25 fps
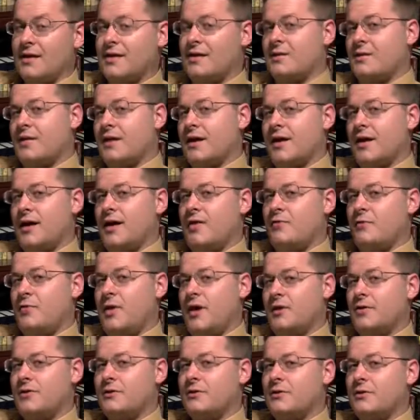Okay, I've
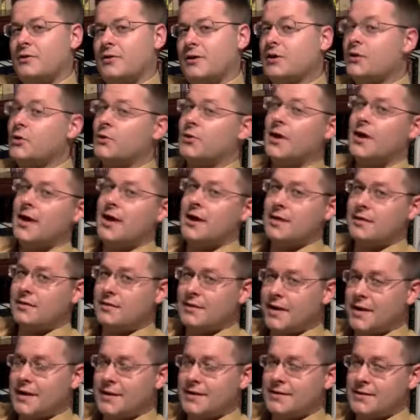been through the
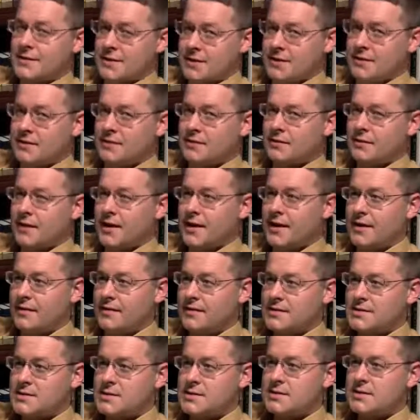Quran, the Hadith,
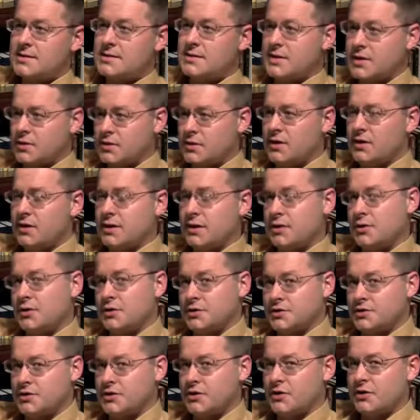and the Sira
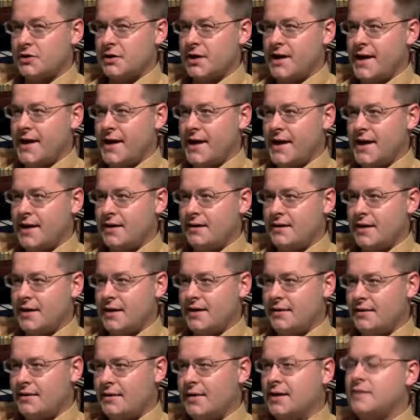literature, and
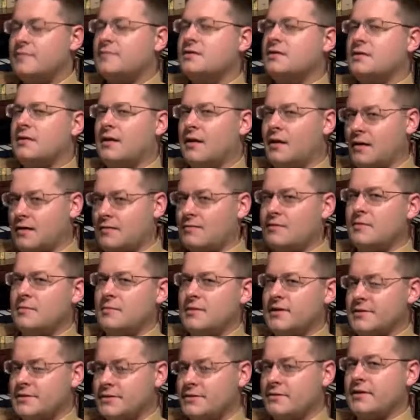I think I've solved the
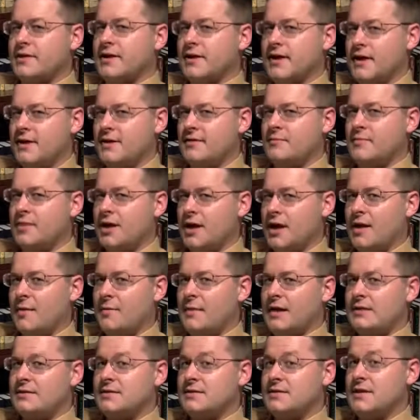mystery of
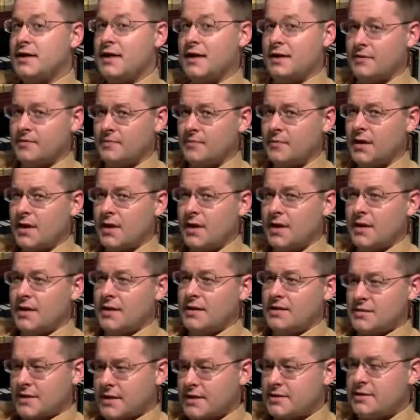Muhammad's death.
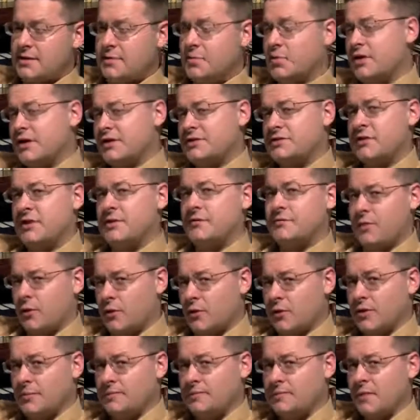It's actually pretty
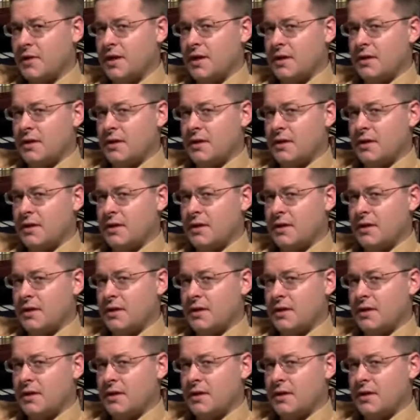straightforward.